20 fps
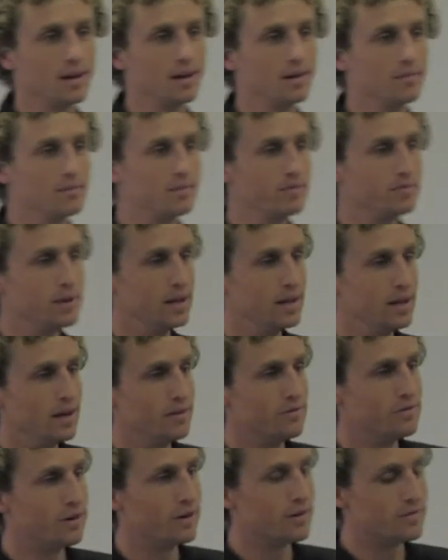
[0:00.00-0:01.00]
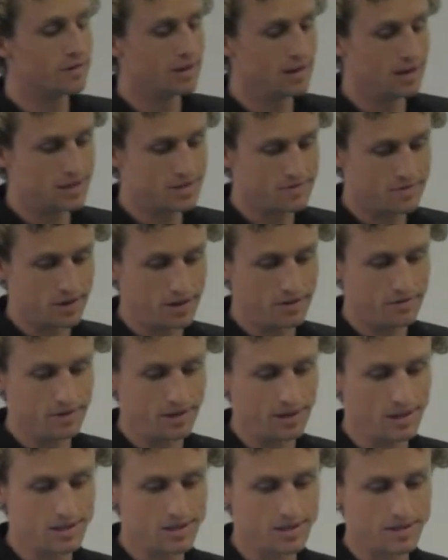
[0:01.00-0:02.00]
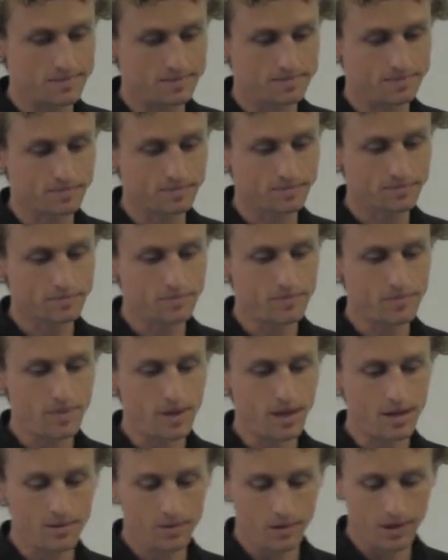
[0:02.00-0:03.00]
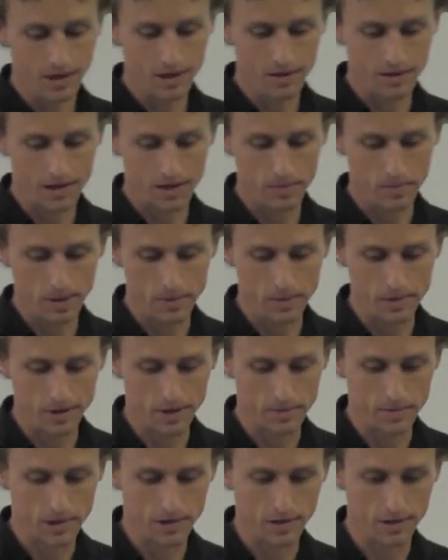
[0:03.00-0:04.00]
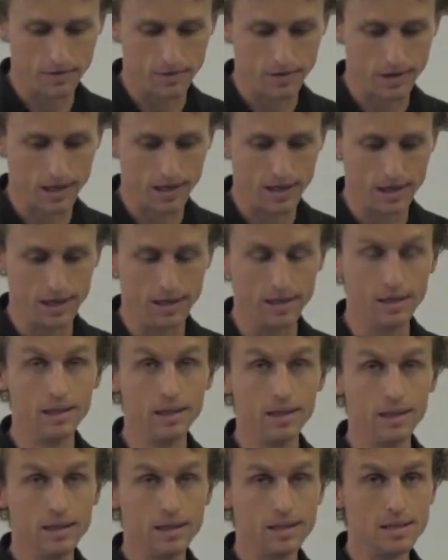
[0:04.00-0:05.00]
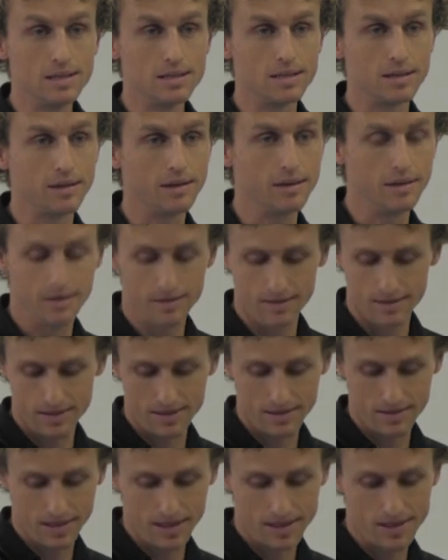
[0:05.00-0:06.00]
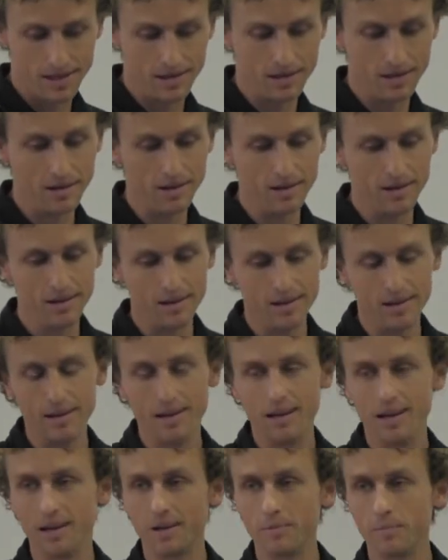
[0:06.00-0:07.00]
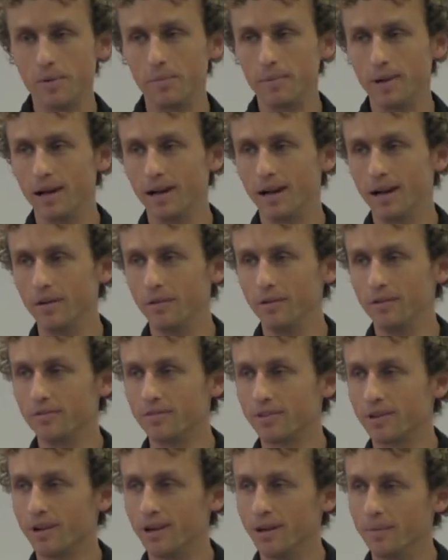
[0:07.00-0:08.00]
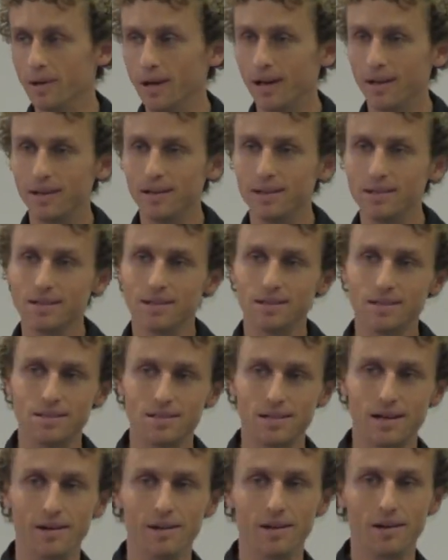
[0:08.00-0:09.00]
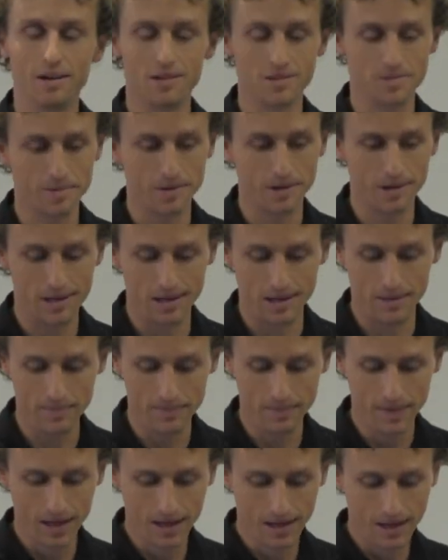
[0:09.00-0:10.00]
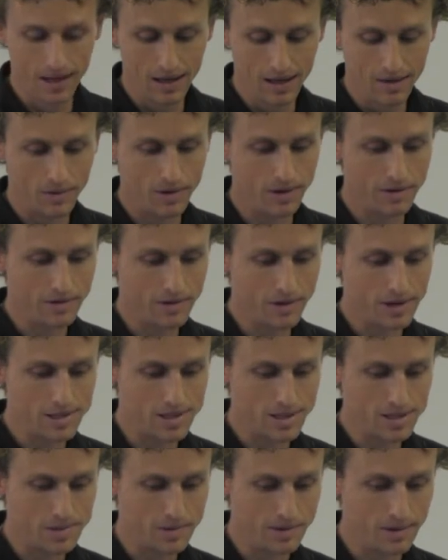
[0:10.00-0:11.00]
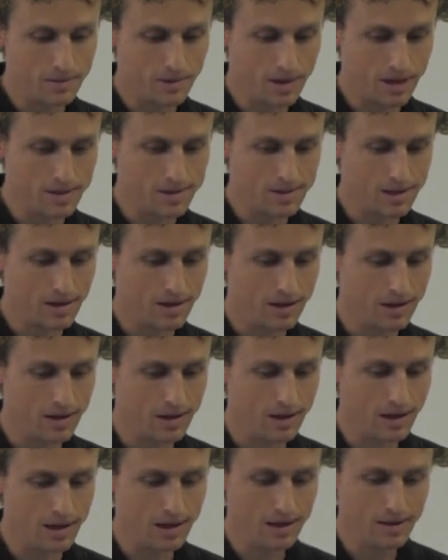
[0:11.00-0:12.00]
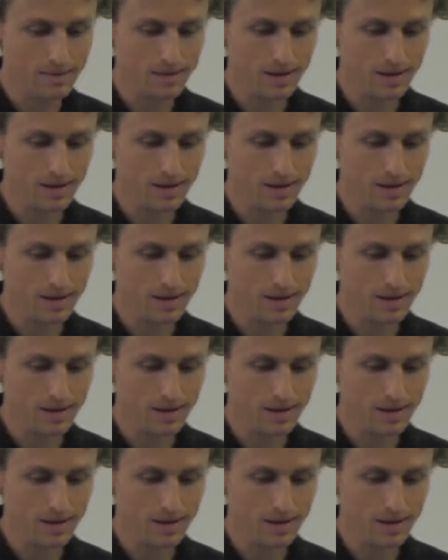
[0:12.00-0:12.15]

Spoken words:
We've been there for over the last 5 years, working with a people group called the Fulani. So I want to tell you a little bit about how we've gone about sharing the gospel with them. One of the reasons we wanted to go there